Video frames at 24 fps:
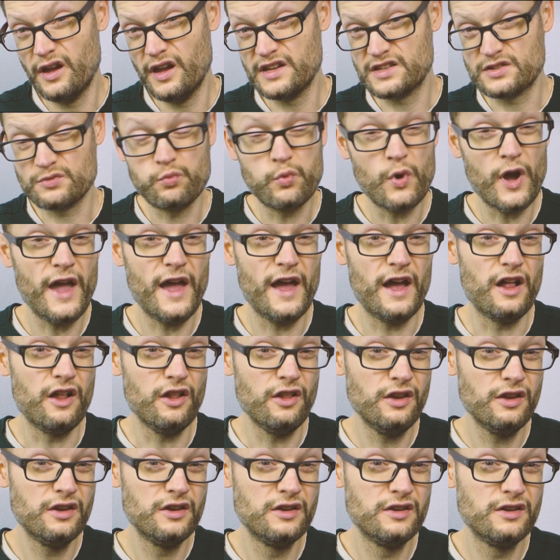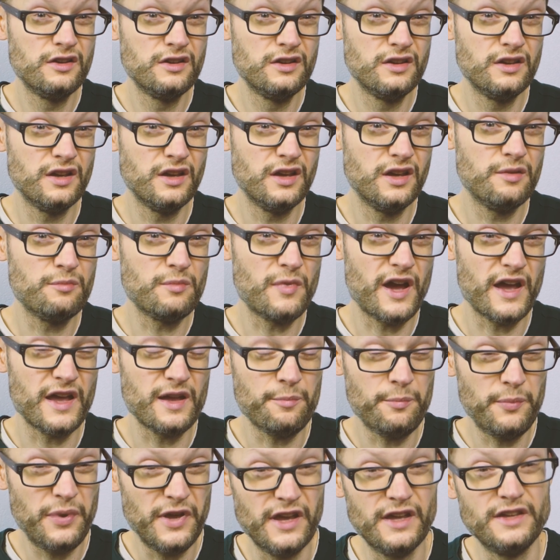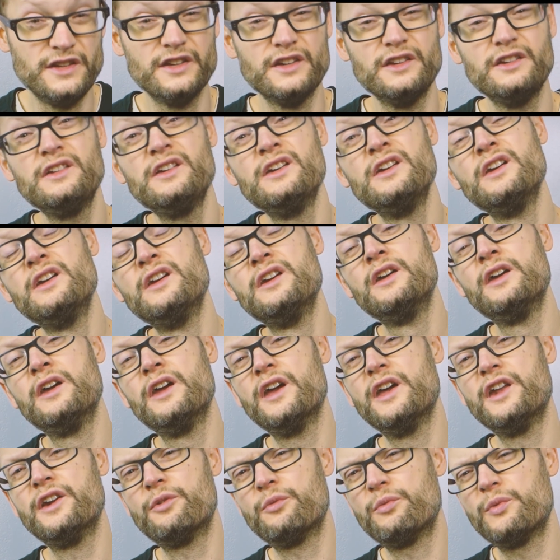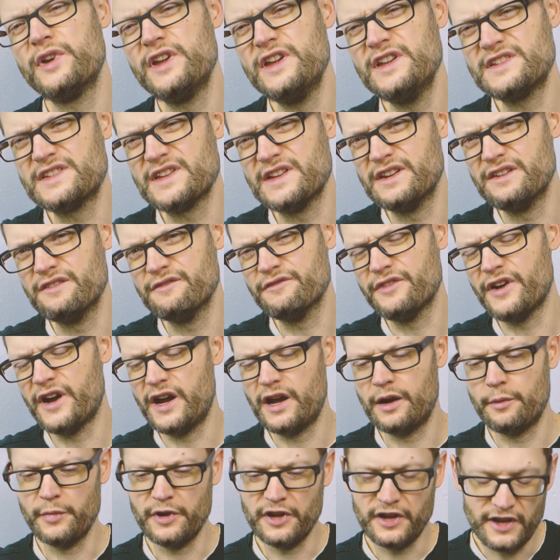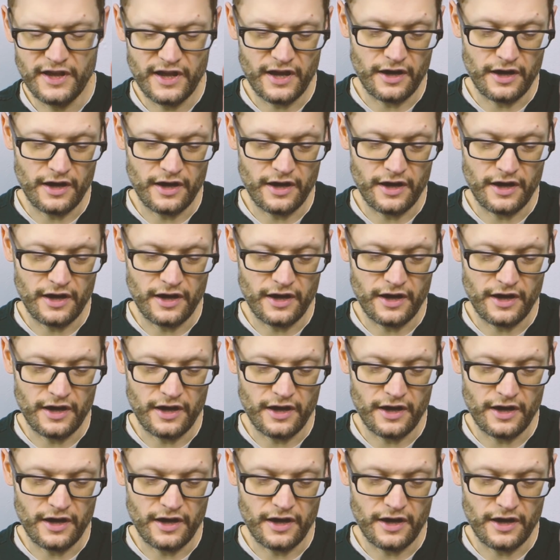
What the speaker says: as well, in my opinion, in a Reason environment.